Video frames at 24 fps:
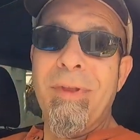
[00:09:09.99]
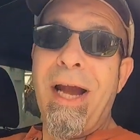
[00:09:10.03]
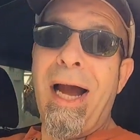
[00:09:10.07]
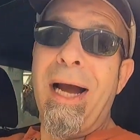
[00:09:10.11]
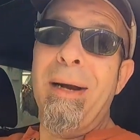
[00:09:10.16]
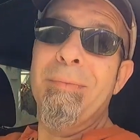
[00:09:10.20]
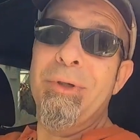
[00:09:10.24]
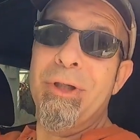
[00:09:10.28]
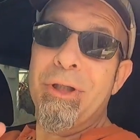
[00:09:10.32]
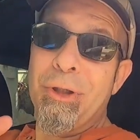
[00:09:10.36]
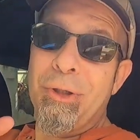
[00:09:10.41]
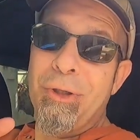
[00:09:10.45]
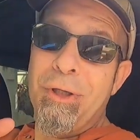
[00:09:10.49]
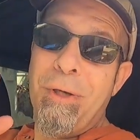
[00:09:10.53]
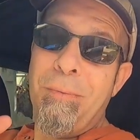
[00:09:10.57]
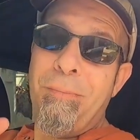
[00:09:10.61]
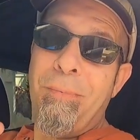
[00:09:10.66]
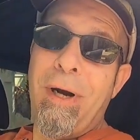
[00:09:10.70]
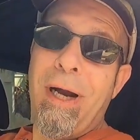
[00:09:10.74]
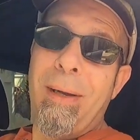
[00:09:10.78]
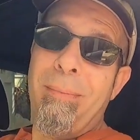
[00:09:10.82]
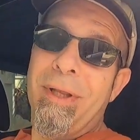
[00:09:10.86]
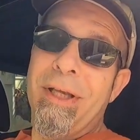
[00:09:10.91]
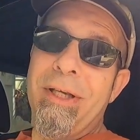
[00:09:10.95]
I'm sure you
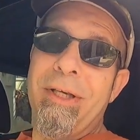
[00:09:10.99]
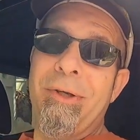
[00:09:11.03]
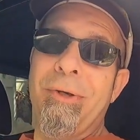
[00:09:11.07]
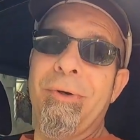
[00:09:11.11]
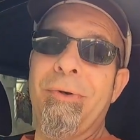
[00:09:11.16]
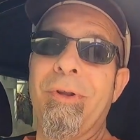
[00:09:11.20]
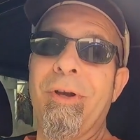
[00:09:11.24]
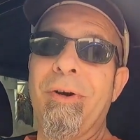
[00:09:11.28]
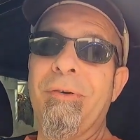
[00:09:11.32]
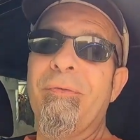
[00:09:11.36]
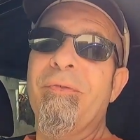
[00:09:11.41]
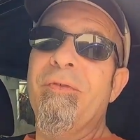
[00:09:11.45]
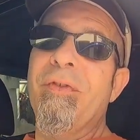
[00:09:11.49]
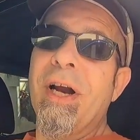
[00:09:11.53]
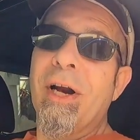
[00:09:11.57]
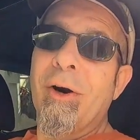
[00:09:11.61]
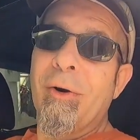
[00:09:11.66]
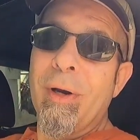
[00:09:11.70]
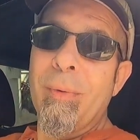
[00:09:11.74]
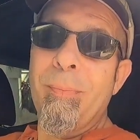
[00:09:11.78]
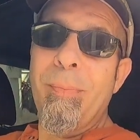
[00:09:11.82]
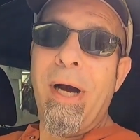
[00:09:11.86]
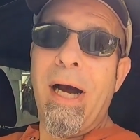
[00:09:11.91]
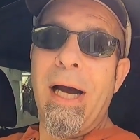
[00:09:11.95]
probably do. They're
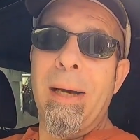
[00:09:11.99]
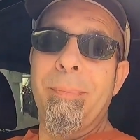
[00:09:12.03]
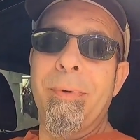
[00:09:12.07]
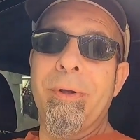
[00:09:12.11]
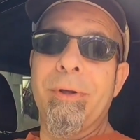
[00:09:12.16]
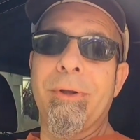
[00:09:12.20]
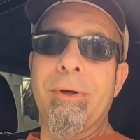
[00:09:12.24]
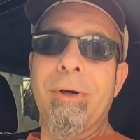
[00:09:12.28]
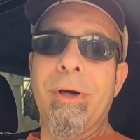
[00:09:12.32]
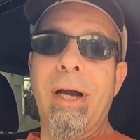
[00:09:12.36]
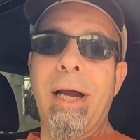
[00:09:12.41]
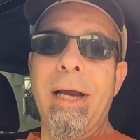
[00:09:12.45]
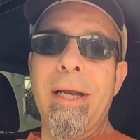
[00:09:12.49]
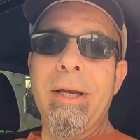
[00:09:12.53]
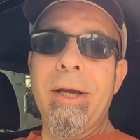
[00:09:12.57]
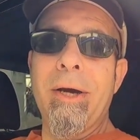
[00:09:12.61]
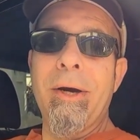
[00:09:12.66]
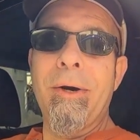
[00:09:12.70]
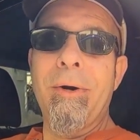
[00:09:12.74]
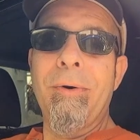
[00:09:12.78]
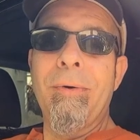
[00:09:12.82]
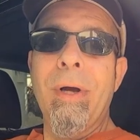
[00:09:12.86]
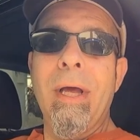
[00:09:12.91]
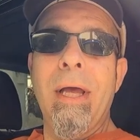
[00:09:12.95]
very popular, I
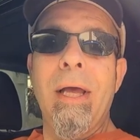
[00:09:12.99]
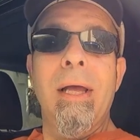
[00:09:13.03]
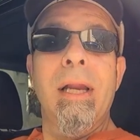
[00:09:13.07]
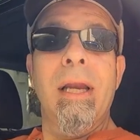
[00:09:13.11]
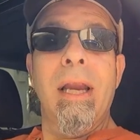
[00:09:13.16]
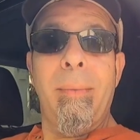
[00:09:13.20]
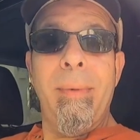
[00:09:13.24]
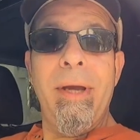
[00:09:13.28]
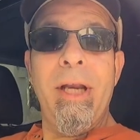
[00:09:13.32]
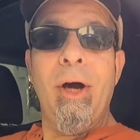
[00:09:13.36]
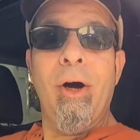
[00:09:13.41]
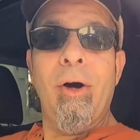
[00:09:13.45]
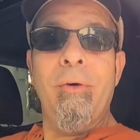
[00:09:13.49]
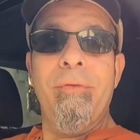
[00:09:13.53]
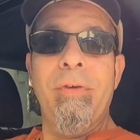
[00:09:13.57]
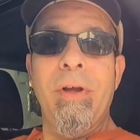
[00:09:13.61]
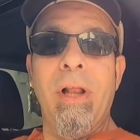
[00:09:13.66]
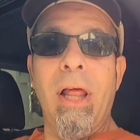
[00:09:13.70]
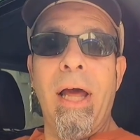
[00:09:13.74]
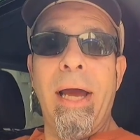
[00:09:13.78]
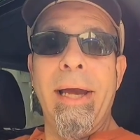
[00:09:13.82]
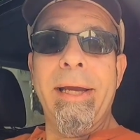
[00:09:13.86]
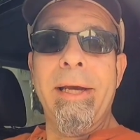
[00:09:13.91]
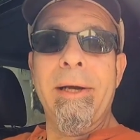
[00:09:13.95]
know. Let me know if
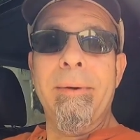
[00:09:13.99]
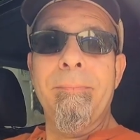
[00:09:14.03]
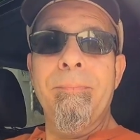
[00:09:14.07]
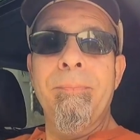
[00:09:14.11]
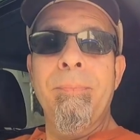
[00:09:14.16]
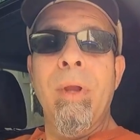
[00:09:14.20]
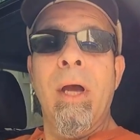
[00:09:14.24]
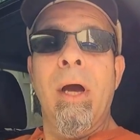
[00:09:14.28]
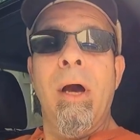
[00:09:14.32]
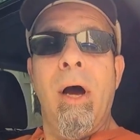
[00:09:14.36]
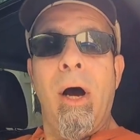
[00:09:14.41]
you like them.